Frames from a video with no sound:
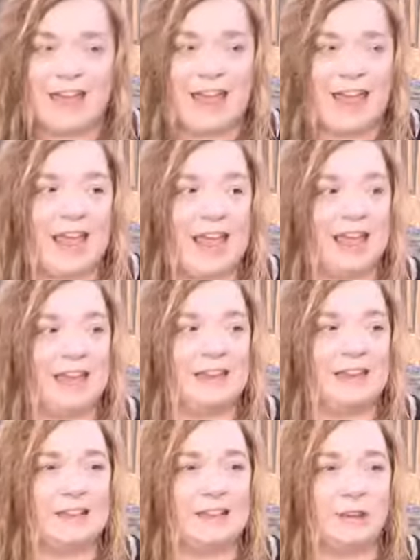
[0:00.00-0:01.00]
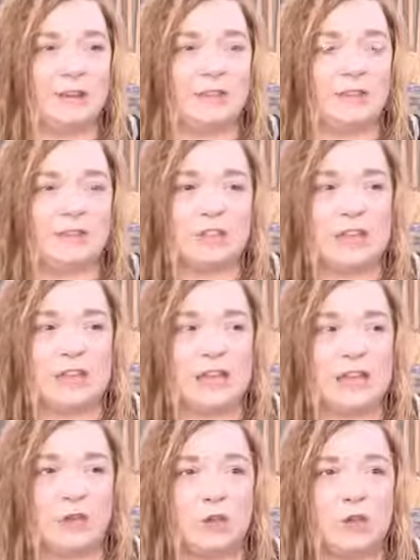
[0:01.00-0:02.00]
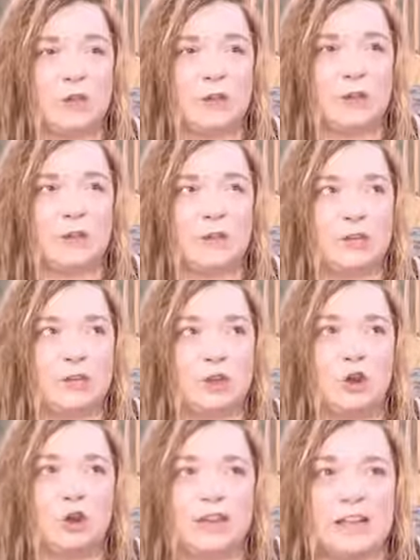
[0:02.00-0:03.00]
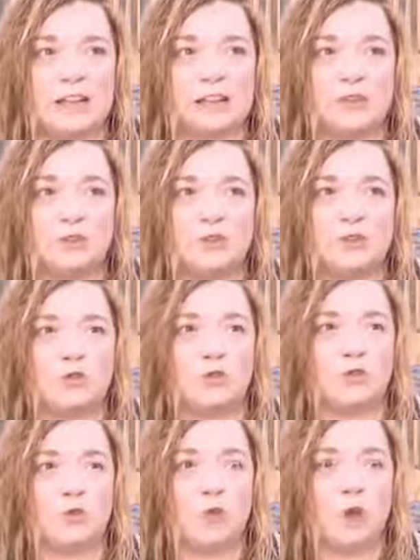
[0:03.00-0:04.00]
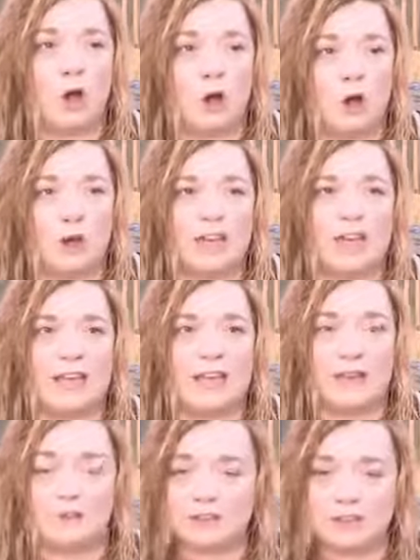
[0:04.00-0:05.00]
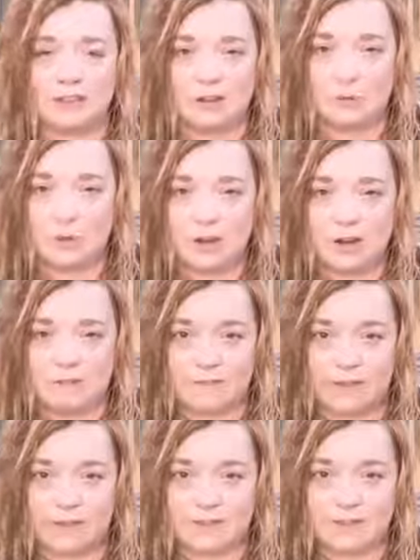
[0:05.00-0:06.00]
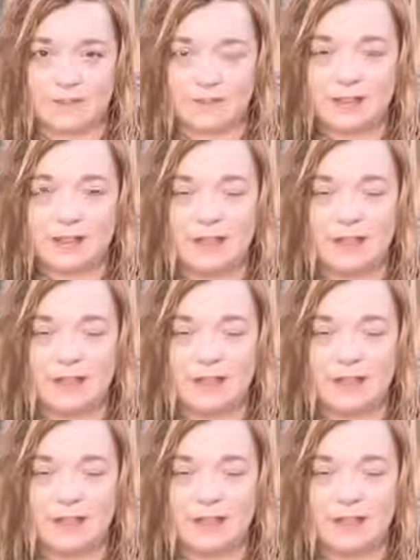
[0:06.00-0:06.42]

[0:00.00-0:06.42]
And there's a yearning and a draw in every single one of us